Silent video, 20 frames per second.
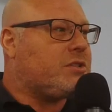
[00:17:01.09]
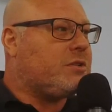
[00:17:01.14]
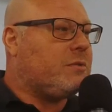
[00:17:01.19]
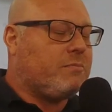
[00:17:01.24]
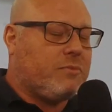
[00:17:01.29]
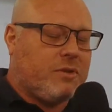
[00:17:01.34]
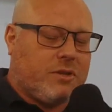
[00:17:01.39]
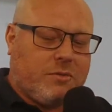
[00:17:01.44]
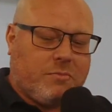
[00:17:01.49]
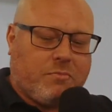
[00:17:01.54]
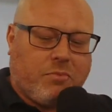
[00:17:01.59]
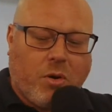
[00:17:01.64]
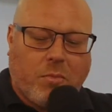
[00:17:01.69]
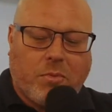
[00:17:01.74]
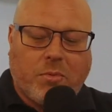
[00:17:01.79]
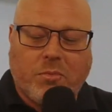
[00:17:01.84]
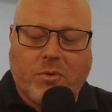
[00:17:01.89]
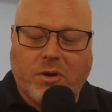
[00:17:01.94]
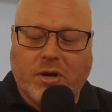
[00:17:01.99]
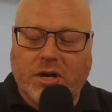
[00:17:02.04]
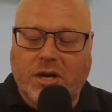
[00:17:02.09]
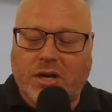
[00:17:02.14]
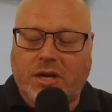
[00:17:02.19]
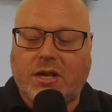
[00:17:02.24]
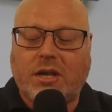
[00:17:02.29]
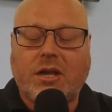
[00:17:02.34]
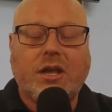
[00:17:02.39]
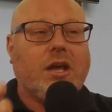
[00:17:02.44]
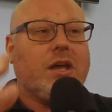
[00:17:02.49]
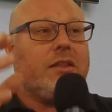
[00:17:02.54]
to do proper work,
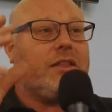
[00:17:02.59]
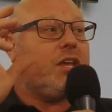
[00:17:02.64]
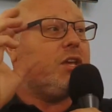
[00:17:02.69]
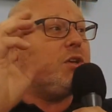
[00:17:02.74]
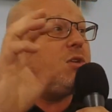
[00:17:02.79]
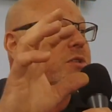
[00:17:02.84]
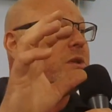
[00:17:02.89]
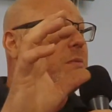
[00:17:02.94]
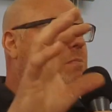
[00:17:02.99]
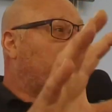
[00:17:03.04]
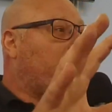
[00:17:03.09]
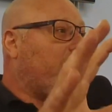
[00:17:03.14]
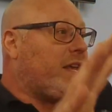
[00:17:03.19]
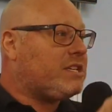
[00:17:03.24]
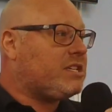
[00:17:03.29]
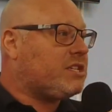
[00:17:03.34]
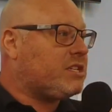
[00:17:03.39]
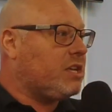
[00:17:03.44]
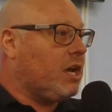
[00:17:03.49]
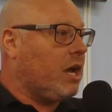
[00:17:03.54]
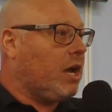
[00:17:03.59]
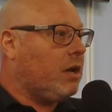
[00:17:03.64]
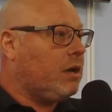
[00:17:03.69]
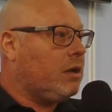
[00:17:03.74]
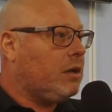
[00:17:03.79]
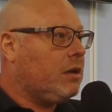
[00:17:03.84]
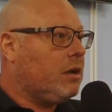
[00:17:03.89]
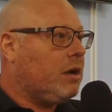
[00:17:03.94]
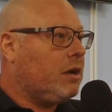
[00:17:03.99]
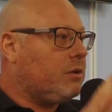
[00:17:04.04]
they used to blister.
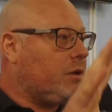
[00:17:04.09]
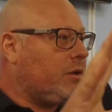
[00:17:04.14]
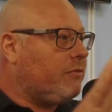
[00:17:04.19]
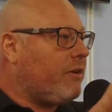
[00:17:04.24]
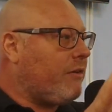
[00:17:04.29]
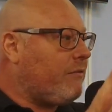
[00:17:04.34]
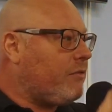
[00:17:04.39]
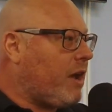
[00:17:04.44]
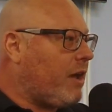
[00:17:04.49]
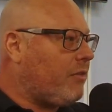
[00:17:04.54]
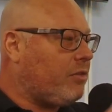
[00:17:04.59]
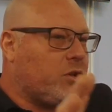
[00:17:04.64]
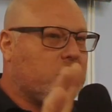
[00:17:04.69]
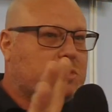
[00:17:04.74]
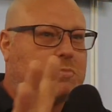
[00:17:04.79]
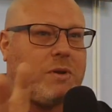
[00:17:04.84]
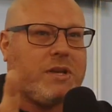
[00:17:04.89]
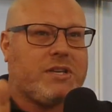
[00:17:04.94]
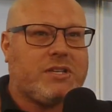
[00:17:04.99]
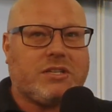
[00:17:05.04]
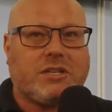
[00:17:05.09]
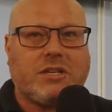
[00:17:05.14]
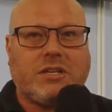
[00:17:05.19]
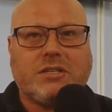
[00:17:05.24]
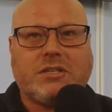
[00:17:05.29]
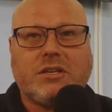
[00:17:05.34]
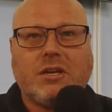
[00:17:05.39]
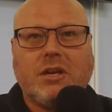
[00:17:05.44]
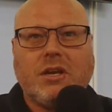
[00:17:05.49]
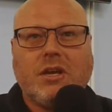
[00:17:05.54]
I don't know if you ever had those
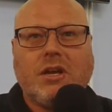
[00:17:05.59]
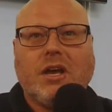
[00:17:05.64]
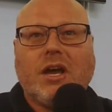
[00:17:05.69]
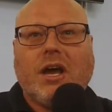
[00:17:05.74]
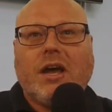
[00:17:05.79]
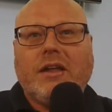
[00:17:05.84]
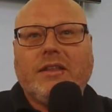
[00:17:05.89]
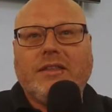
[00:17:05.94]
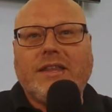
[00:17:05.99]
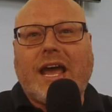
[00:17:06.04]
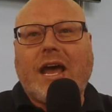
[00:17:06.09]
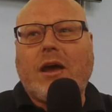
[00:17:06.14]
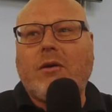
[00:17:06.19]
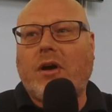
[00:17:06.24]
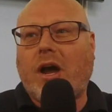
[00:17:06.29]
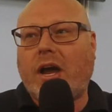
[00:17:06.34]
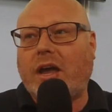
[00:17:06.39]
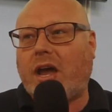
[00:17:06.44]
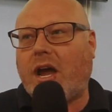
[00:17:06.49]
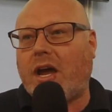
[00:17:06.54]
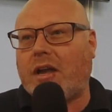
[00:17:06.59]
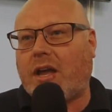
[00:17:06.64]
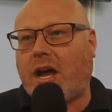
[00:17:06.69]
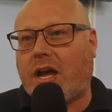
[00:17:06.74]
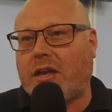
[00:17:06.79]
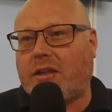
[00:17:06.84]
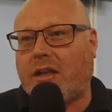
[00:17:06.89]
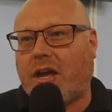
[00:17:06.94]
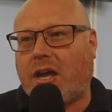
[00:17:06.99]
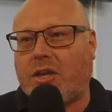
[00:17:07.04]
blisters. Now
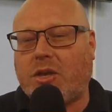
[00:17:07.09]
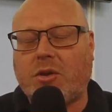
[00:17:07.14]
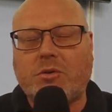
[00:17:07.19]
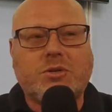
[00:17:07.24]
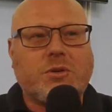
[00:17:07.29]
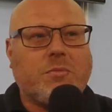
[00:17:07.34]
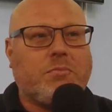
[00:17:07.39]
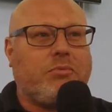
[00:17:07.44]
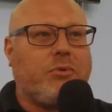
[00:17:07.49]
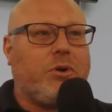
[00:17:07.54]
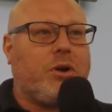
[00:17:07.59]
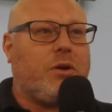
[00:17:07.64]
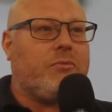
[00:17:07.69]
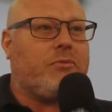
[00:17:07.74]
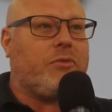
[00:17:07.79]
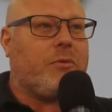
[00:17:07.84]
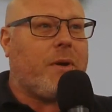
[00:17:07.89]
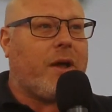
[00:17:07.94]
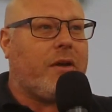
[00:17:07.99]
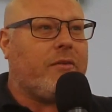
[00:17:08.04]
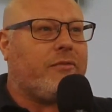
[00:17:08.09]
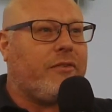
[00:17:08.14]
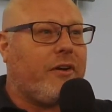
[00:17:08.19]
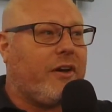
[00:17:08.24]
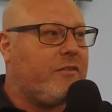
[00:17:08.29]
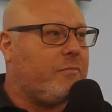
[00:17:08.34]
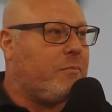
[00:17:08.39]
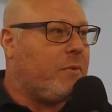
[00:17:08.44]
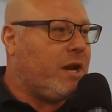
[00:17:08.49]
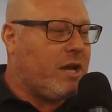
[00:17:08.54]
I use a broom for about
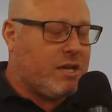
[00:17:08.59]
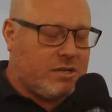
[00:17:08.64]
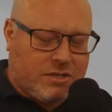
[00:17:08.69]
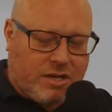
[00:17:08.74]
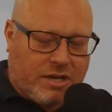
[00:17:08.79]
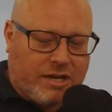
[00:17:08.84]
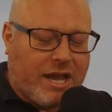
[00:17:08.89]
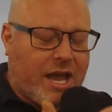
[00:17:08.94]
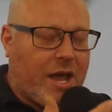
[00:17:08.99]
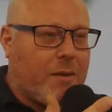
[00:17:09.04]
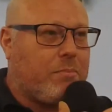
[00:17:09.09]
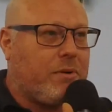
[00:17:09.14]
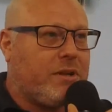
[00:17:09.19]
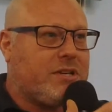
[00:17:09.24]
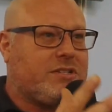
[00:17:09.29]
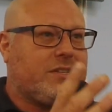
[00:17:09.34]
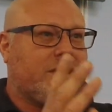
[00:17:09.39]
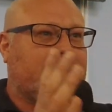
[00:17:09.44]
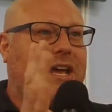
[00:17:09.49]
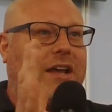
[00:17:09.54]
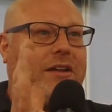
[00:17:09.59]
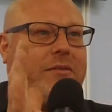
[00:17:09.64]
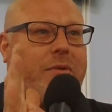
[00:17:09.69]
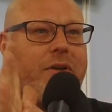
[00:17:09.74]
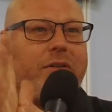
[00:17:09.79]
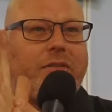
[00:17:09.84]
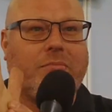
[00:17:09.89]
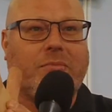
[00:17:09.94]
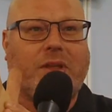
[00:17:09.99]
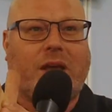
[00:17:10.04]
5 minutes and I get a blister down
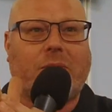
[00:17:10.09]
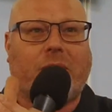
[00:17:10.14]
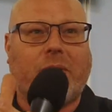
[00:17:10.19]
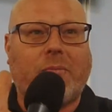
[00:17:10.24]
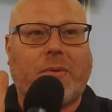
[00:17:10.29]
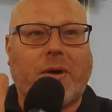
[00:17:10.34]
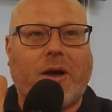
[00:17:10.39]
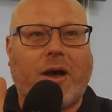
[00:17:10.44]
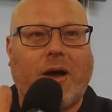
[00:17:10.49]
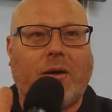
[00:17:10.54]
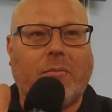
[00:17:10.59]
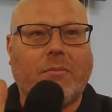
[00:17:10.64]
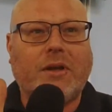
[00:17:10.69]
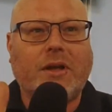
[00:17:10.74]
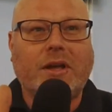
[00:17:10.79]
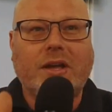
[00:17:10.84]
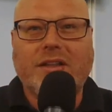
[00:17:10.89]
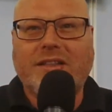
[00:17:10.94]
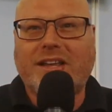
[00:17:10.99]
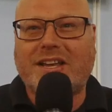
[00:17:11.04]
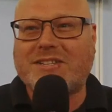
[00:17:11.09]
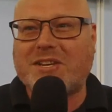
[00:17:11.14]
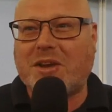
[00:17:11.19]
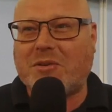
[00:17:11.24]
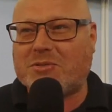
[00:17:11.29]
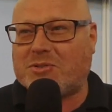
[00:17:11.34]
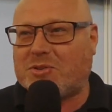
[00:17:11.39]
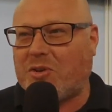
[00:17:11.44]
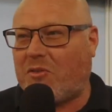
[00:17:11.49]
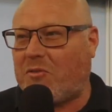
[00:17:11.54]
my palm. That's how
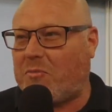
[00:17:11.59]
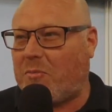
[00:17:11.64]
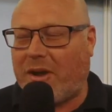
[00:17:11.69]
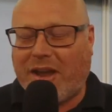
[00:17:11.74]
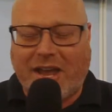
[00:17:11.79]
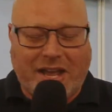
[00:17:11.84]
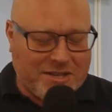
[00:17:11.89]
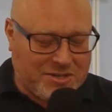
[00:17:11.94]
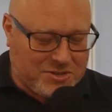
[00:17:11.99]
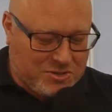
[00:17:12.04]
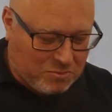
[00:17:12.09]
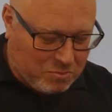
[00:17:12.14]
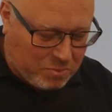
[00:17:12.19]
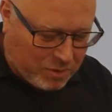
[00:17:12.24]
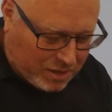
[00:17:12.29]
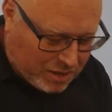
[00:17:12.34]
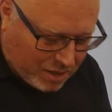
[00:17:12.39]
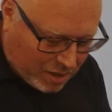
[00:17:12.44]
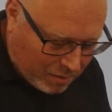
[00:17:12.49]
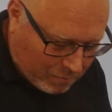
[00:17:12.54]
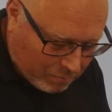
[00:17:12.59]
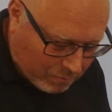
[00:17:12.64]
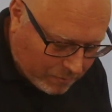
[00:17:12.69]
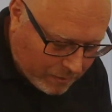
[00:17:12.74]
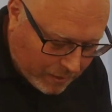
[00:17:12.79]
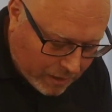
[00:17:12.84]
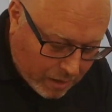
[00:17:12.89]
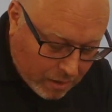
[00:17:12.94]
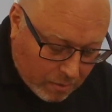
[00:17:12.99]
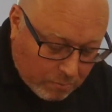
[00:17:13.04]
soft my hands have become.
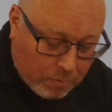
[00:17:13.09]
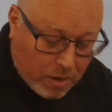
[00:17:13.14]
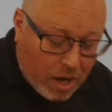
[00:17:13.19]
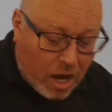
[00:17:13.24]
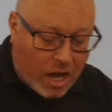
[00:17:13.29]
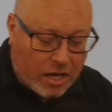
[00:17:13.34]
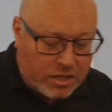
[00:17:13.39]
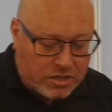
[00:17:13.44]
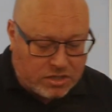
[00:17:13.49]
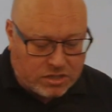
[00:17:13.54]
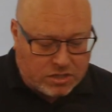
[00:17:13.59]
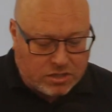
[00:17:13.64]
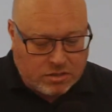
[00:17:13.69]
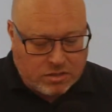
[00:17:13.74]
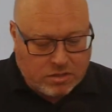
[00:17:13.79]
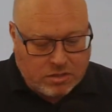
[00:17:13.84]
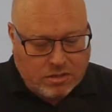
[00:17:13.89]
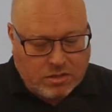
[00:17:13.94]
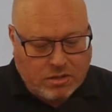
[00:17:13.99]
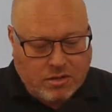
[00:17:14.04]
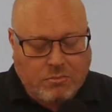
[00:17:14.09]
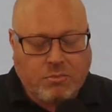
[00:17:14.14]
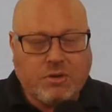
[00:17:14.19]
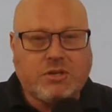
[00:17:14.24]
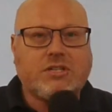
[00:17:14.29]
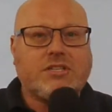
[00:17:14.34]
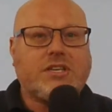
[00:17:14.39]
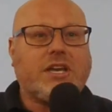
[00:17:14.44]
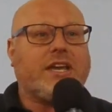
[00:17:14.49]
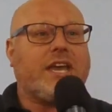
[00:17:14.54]
But,
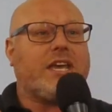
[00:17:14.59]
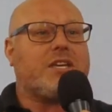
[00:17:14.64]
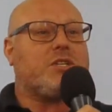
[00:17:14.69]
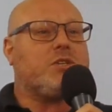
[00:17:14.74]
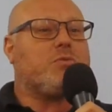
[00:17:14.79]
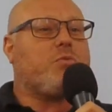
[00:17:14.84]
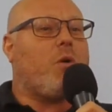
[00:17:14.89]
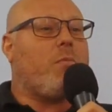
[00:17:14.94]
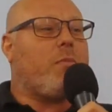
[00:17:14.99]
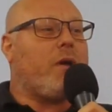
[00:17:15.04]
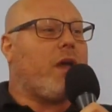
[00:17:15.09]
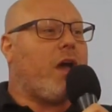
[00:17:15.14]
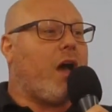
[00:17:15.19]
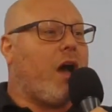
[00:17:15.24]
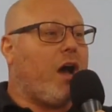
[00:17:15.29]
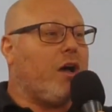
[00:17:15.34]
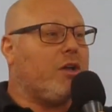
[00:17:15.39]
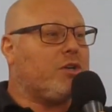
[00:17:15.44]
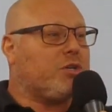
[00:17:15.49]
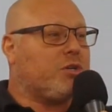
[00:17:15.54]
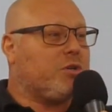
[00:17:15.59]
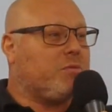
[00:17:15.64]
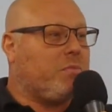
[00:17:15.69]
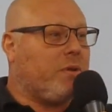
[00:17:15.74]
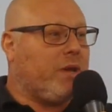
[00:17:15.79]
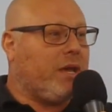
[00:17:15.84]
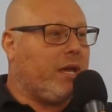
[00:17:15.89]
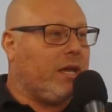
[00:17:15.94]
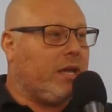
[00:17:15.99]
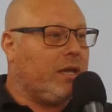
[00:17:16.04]
which is, I guess, is what my heart should
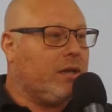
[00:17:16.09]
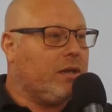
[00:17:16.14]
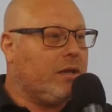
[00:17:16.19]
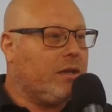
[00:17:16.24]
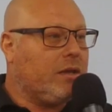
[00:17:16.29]
be,